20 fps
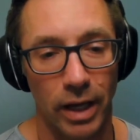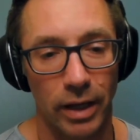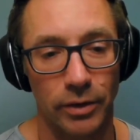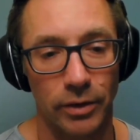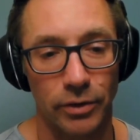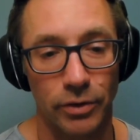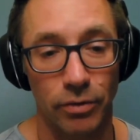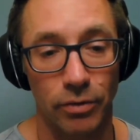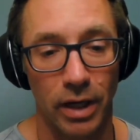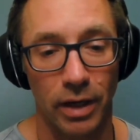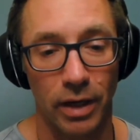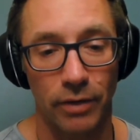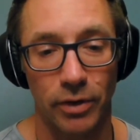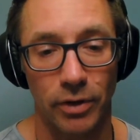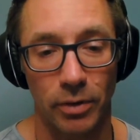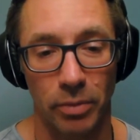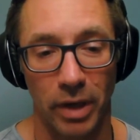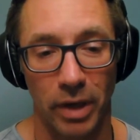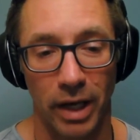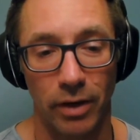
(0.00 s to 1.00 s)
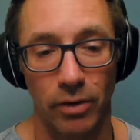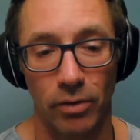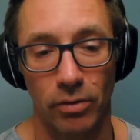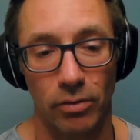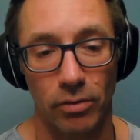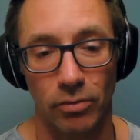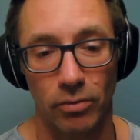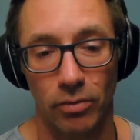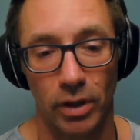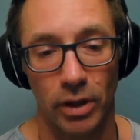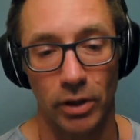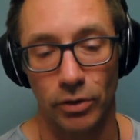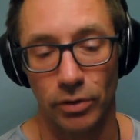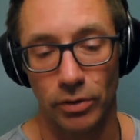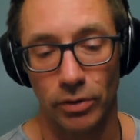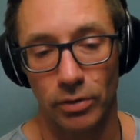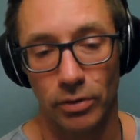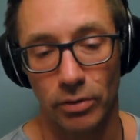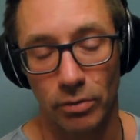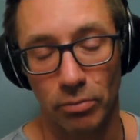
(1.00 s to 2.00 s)
a 2.5-year battle where
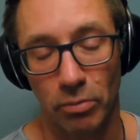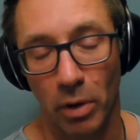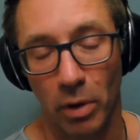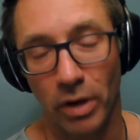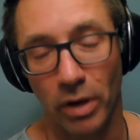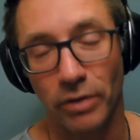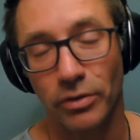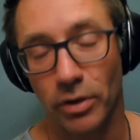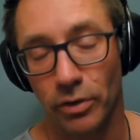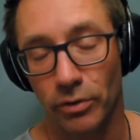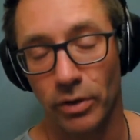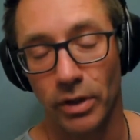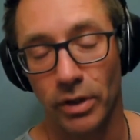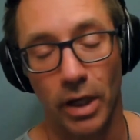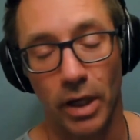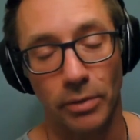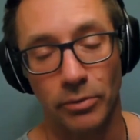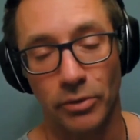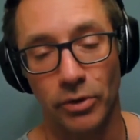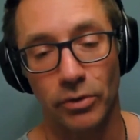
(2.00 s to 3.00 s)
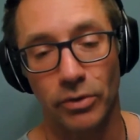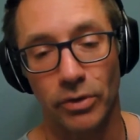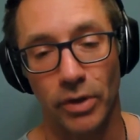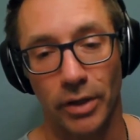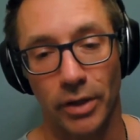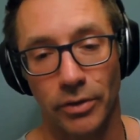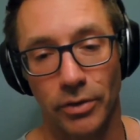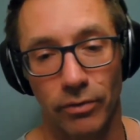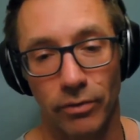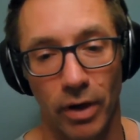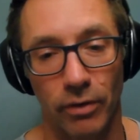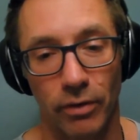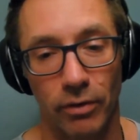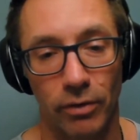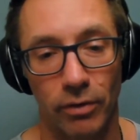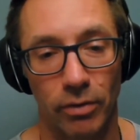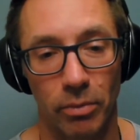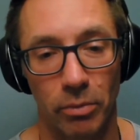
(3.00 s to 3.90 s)
my wife's a 3-time suicide survivor from a